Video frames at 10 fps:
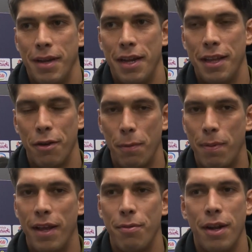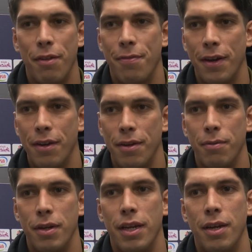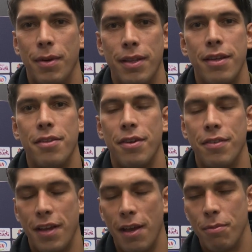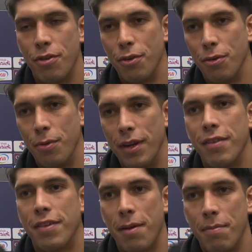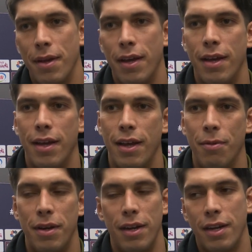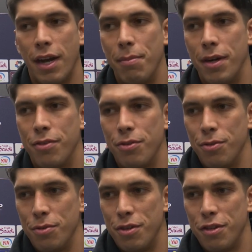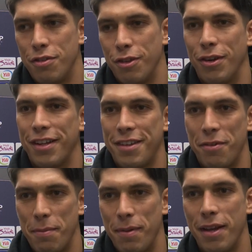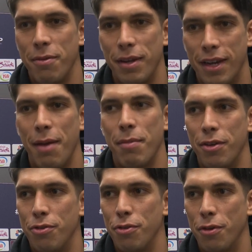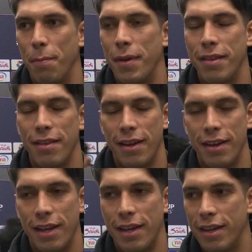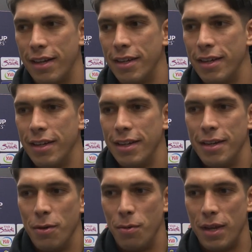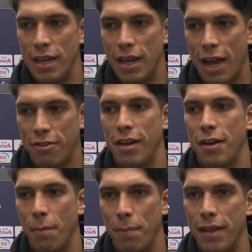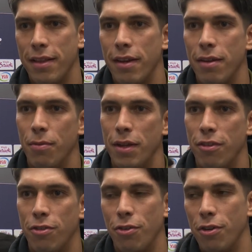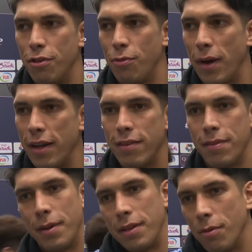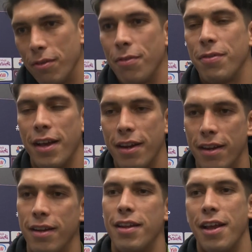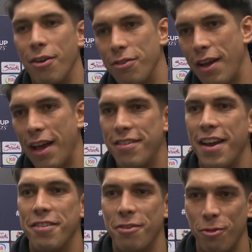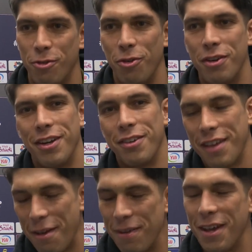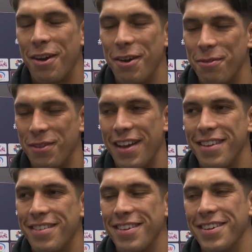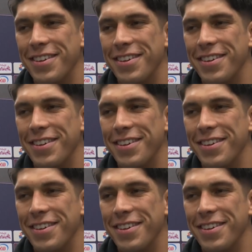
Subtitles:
I think we played without fear. We went into this game to win this game. We didn't come here to just look at Saudi play. We came here to compete and we actually competed. We scored twice, but it was offside and they also had chances to score. They also have VAR offside, so